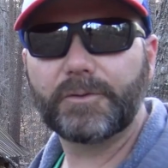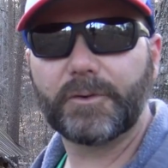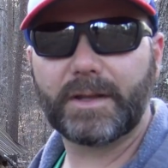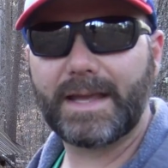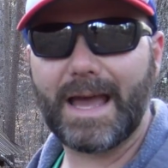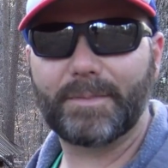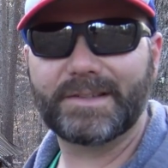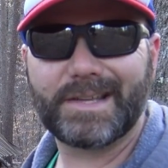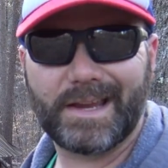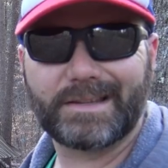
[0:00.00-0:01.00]
for the cabin
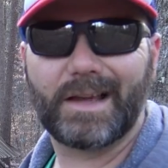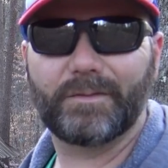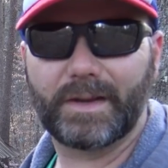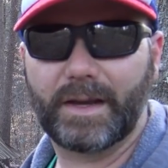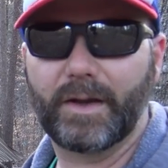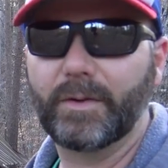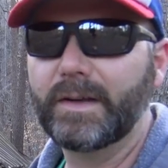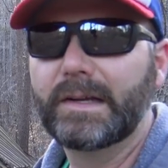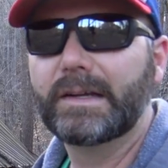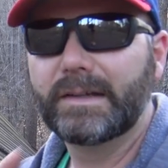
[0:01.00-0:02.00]
takedown video.
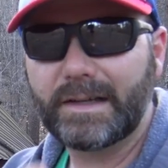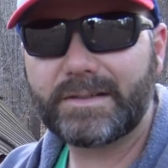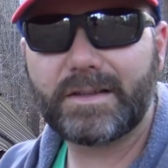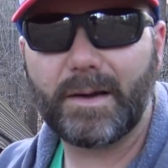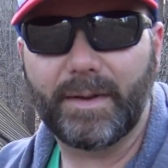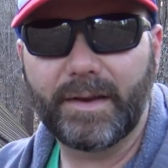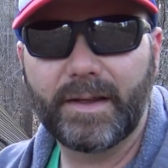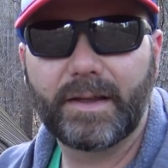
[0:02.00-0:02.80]
It's coming.